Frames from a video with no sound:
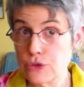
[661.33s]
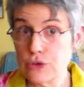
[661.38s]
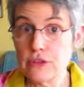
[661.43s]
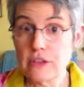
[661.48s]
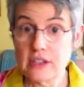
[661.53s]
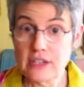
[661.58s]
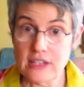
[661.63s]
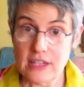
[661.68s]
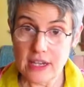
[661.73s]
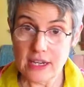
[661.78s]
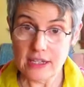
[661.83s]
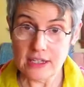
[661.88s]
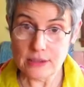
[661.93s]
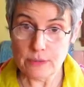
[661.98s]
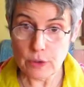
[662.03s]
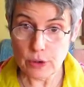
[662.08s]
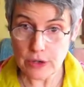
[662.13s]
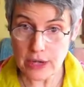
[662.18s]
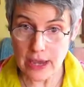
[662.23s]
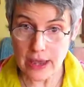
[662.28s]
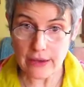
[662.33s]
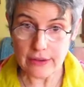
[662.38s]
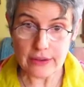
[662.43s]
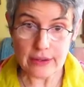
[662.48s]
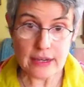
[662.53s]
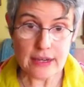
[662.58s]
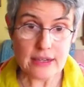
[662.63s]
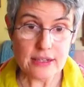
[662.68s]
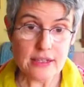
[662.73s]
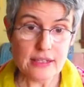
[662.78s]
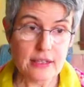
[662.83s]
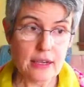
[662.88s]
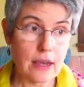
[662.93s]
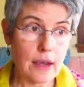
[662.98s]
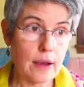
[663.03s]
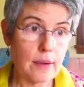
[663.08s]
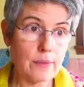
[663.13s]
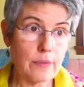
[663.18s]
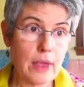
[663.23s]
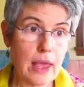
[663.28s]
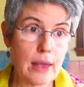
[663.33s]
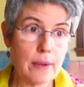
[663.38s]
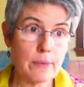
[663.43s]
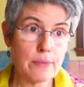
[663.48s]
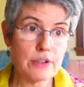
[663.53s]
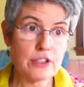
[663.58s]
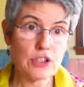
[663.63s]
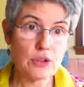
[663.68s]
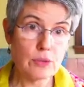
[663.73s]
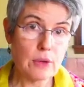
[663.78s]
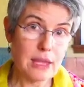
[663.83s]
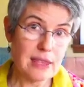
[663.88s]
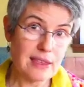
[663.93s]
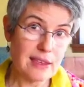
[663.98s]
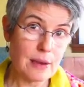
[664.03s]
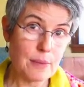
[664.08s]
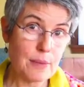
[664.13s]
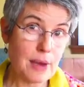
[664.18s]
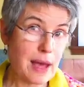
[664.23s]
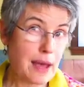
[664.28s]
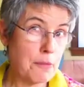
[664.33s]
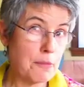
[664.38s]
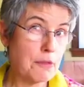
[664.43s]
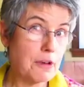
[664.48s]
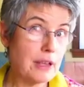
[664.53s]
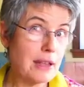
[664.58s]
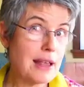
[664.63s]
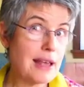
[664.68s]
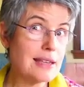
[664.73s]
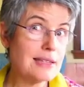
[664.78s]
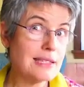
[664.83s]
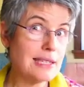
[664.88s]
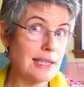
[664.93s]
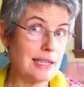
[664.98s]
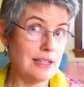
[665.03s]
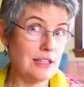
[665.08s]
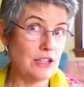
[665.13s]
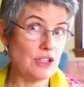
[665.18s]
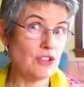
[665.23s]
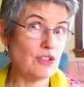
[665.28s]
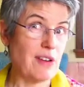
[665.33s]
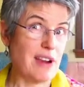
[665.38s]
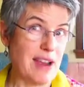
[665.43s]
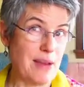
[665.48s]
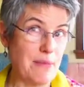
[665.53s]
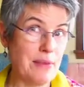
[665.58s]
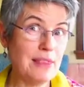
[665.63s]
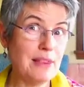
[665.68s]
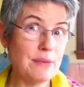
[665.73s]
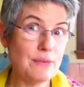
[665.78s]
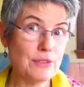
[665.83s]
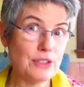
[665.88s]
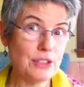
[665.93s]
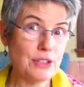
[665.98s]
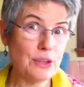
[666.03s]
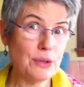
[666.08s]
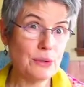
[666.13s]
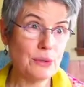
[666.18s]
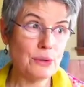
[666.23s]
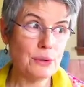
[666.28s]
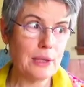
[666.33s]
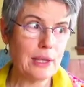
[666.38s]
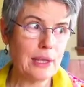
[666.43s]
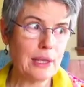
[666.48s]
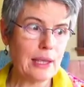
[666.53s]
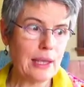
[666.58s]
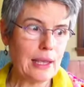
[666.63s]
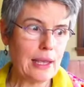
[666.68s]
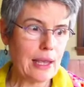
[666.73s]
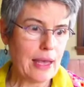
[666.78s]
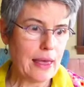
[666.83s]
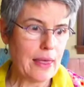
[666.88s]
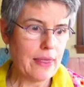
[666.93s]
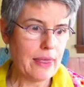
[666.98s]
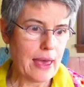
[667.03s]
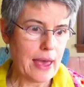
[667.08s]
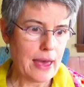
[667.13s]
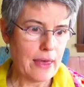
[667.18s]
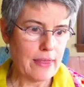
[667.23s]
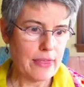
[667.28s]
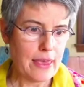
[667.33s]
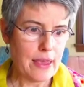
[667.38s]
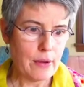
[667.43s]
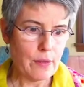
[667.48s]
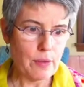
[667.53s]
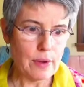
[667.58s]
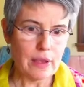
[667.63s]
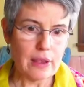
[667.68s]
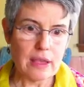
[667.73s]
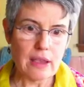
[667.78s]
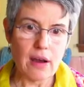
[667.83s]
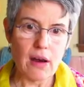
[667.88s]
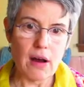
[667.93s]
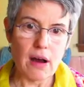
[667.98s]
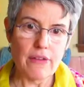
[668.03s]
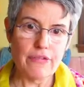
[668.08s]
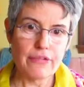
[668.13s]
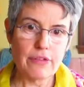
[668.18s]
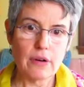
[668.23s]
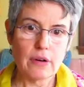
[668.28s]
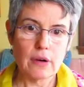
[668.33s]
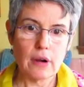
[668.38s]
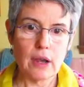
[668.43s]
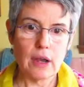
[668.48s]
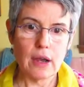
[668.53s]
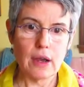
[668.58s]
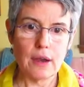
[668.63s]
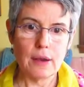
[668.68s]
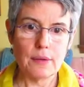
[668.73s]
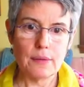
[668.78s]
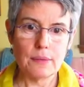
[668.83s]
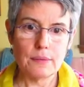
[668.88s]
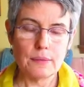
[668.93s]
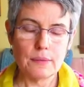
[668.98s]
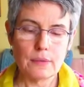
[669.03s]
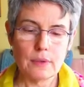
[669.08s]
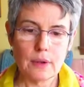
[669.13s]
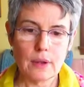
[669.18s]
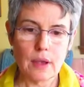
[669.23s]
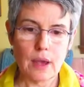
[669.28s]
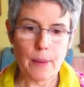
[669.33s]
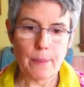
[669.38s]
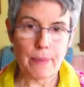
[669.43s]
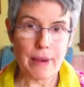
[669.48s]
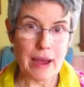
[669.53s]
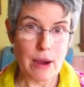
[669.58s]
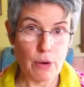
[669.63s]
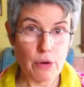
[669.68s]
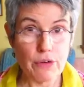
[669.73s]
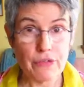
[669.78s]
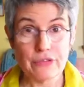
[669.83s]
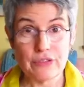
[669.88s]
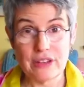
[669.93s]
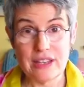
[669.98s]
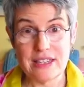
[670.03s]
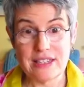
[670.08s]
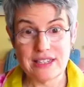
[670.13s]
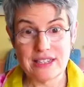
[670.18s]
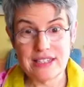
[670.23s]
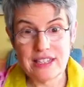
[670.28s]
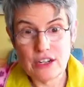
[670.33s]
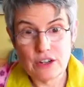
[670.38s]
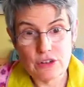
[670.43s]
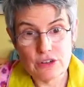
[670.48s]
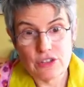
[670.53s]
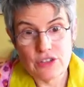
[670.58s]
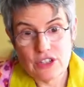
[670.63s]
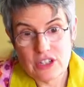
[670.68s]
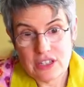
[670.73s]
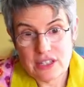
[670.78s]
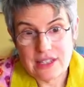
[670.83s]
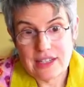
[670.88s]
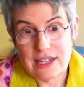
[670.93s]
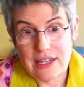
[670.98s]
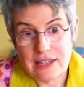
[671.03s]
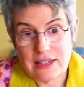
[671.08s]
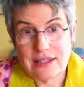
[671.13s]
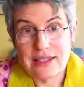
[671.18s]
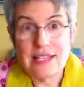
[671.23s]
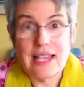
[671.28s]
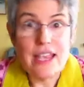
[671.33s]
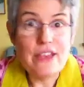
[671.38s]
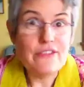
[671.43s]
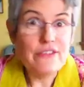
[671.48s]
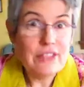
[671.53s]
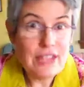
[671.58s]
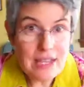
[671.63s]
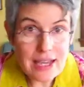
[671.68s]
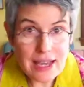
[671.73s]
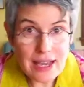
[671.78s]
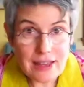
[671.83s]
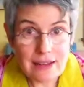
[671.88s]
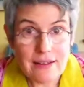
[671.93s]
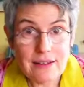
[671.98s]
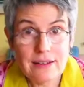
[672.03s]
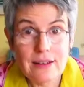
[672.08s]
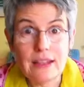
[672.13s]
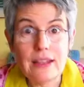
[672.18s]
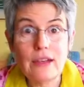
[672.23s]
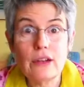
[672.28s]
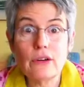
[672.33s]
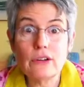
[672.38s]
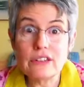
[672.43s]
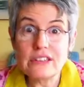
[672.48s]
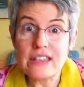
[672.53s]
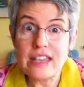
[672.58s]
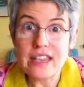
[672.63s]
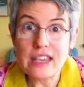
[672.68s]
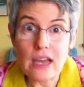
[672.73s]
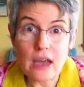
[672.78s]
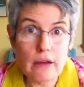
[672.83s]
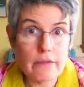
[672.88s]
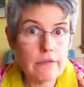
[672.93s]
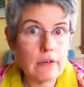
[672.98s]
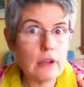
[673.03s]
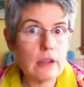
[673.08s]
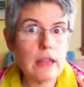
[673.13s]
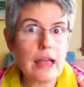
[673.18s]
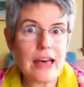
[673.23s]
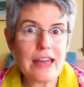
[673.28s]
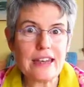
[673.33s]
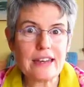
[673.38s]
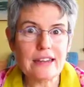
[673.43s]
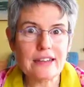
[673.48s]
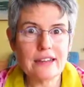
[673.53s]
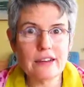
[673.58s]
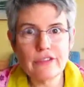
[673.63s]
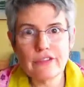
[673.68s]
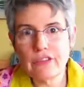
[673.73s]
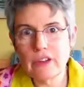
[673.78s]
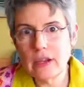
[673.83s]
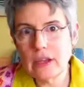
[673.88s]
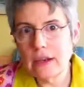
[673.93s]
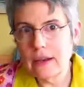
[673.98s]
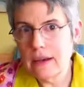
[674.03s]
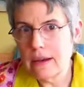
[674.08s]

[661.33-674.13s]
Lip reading: are the 6 modalities, and between them, I'm realizing, describing them to you, that they really offer a powerfully synergistic safety net, because they cover a lot of different